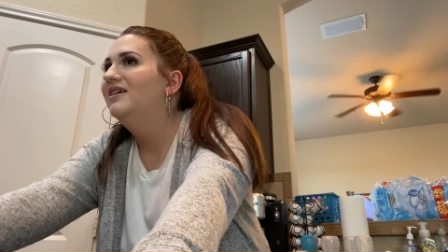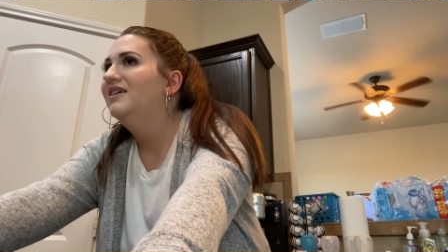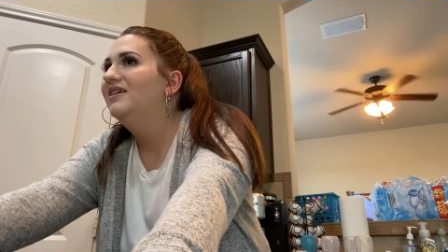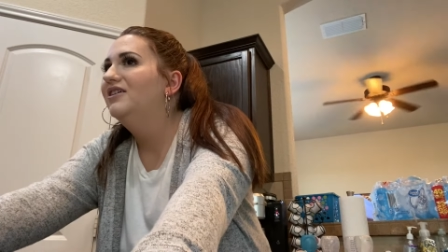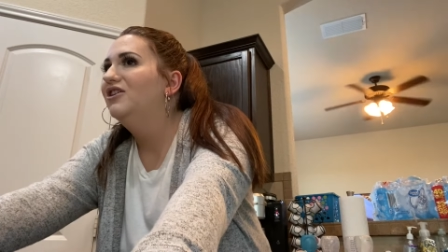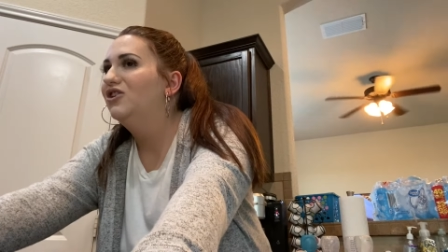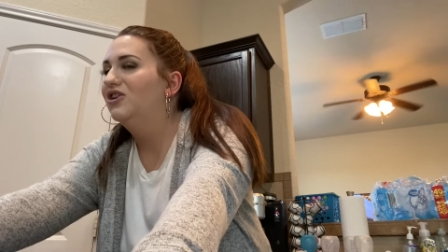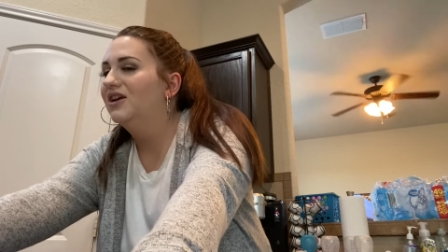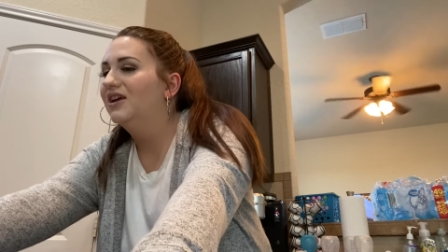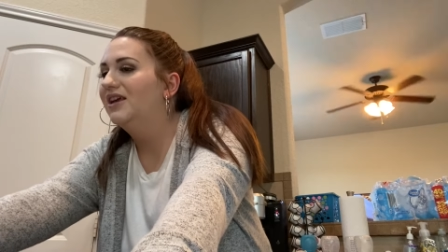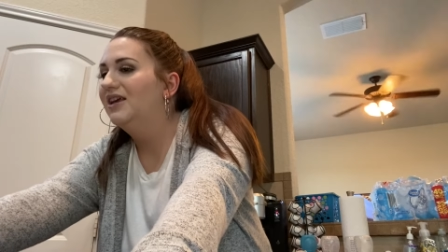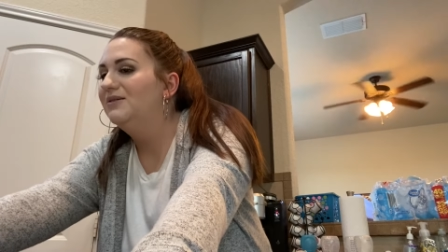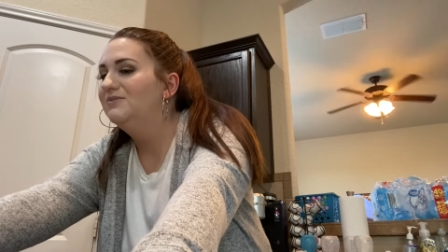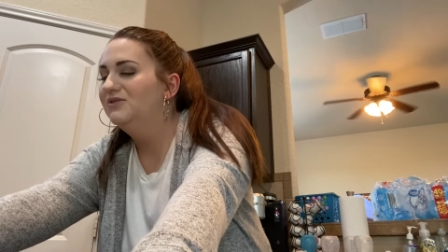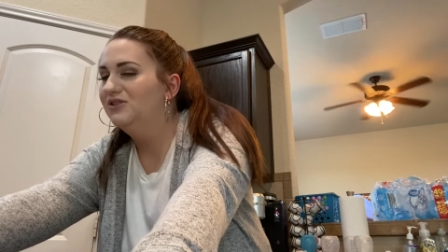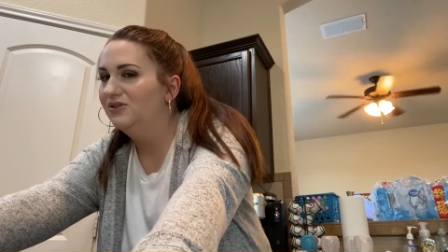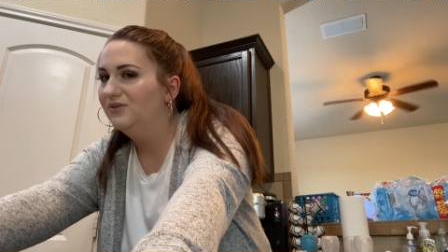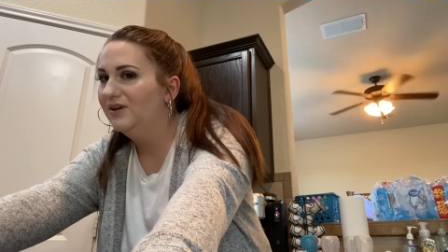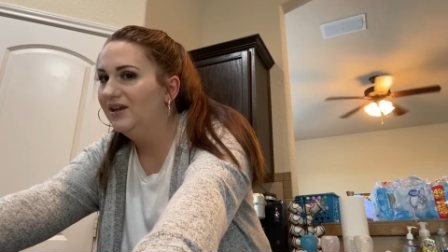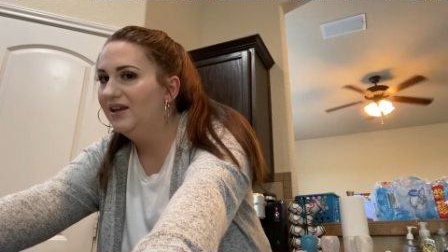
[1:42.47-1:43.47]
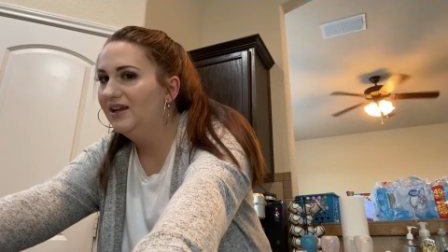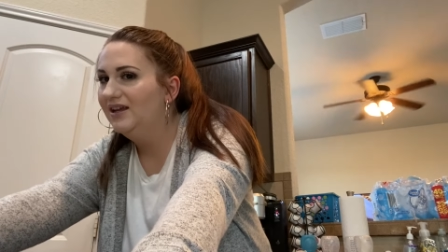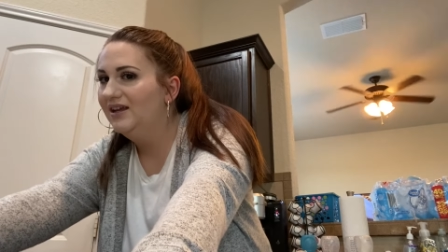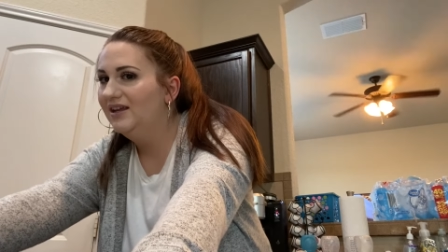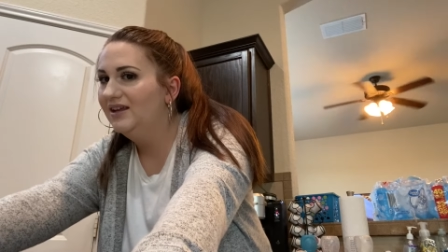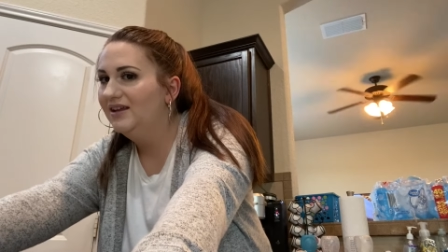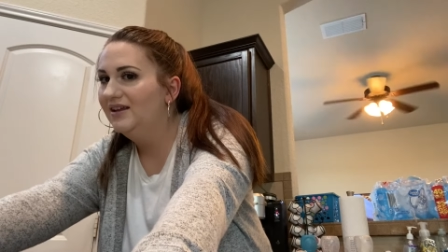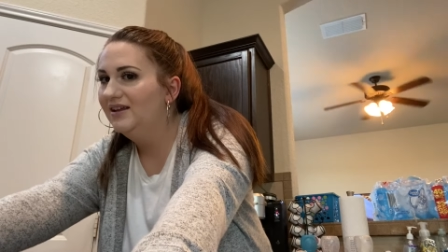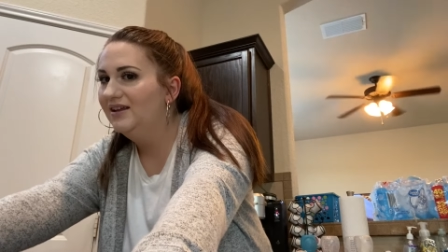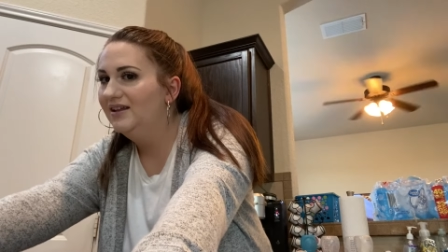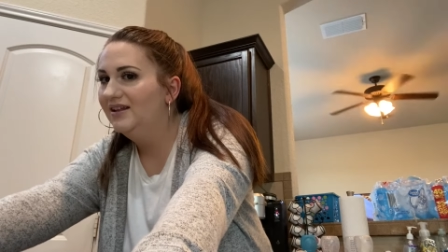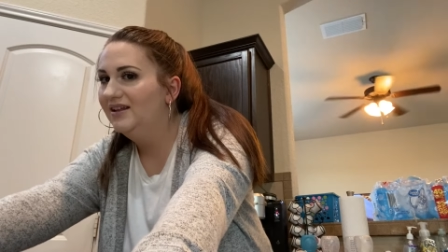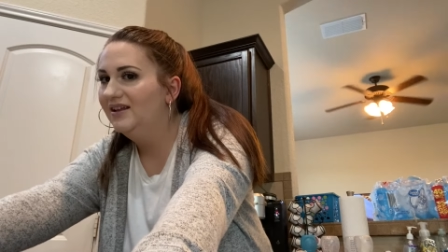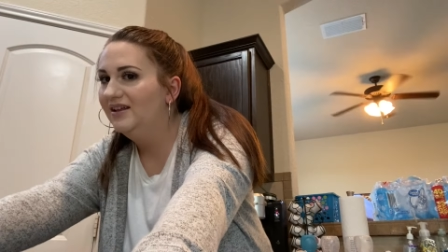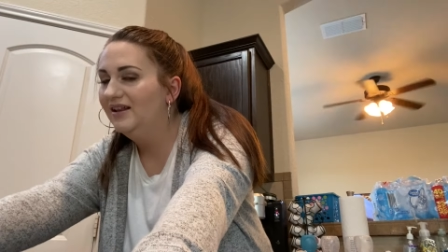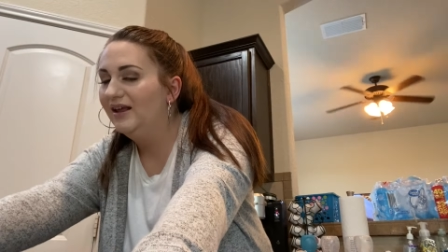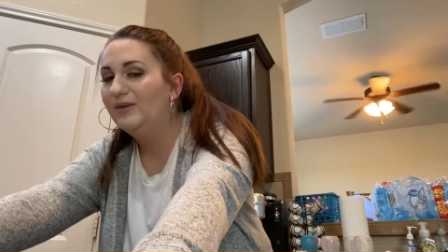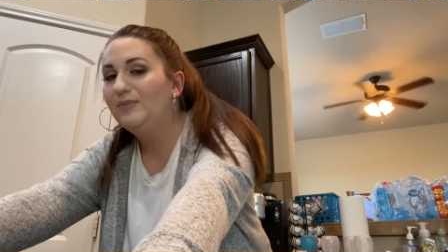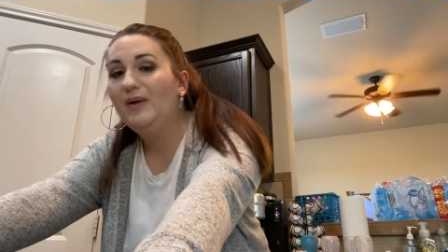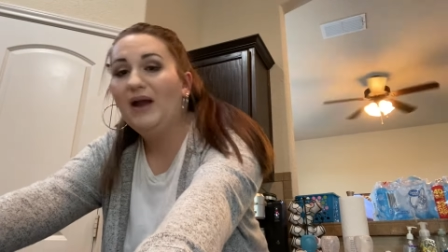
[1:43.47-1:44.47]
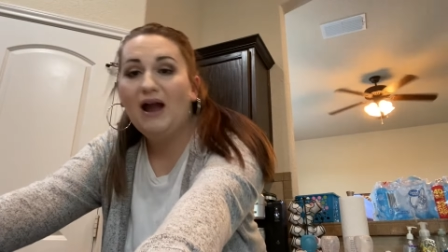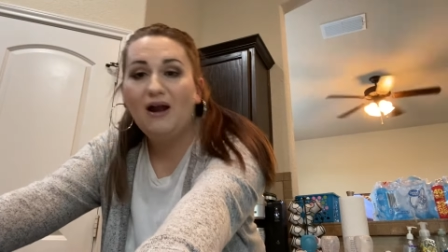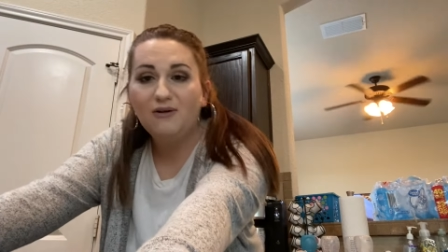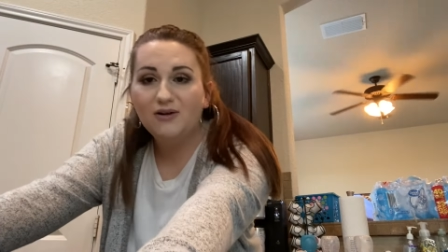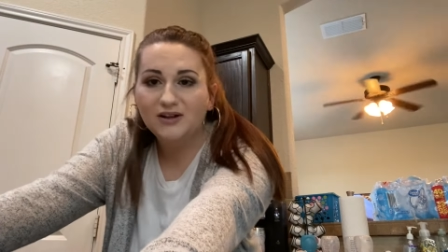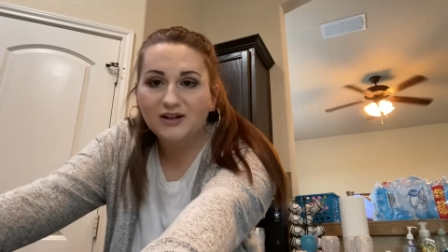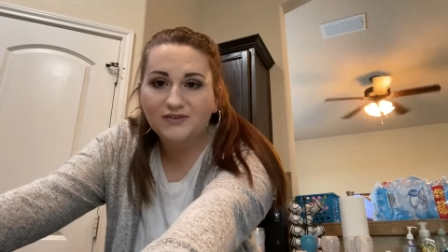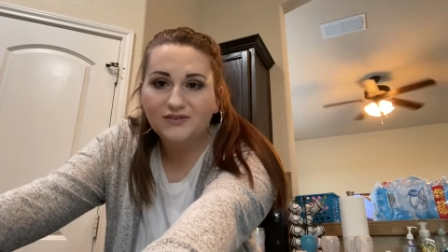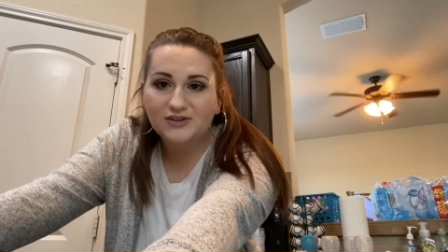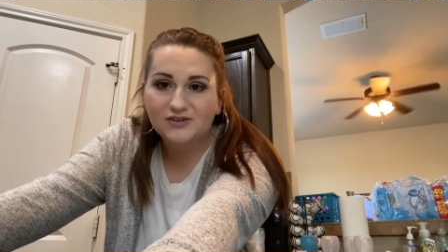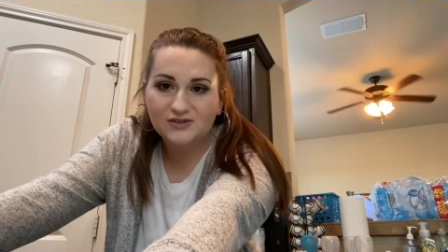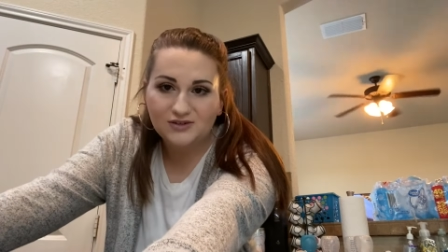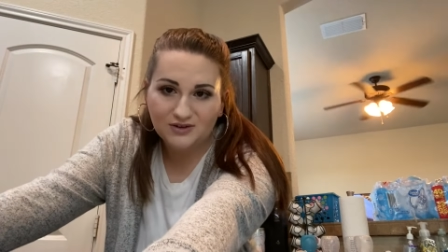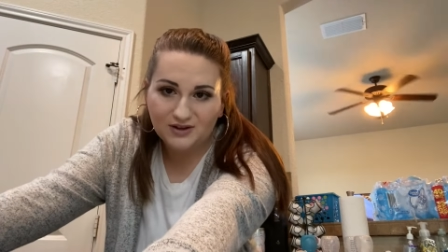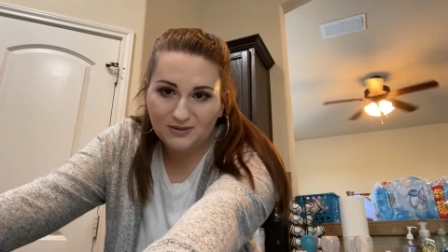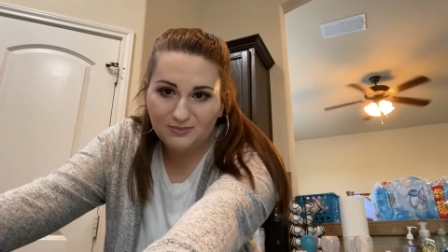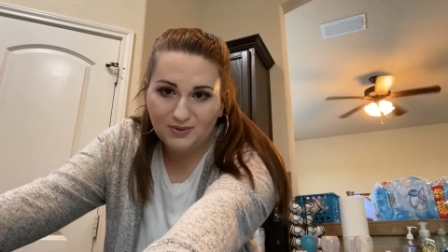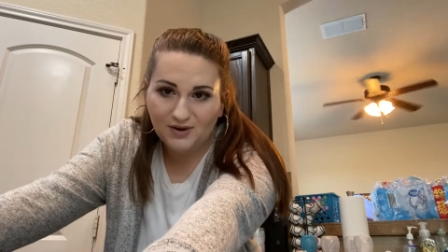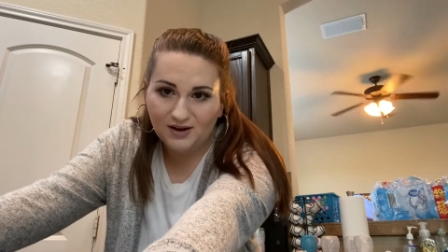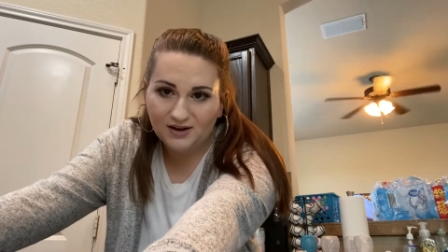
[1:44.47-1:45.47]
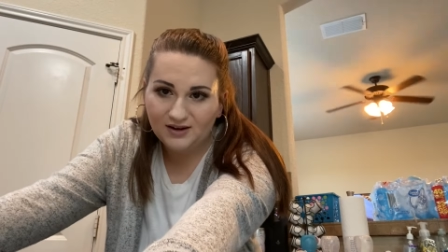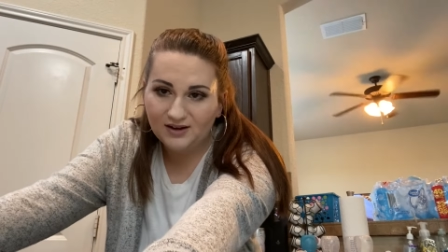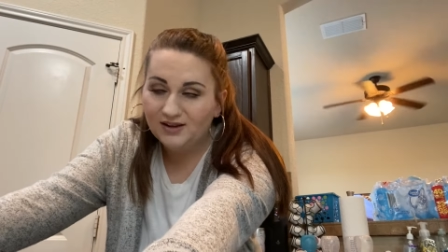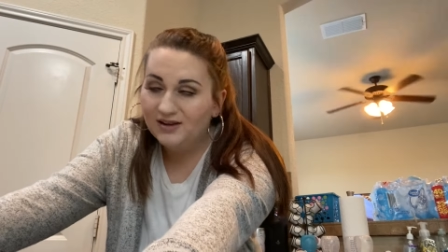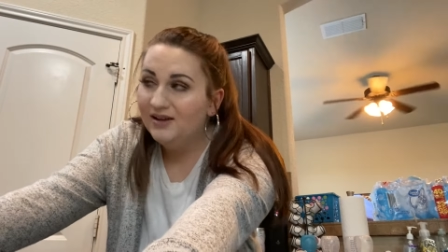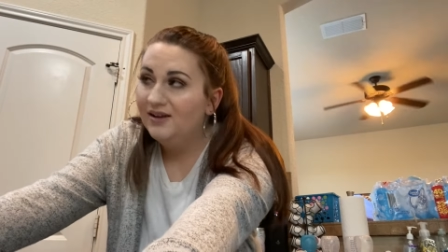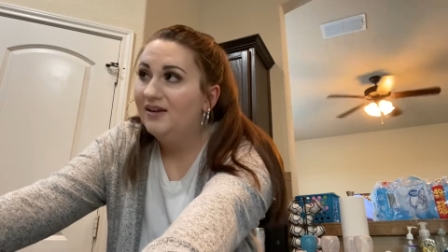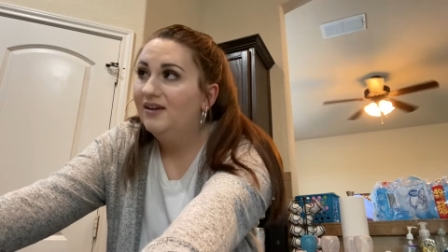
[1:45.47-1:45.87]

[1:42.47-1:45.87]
you can keep doing it. Like powerlifters who get pregnant,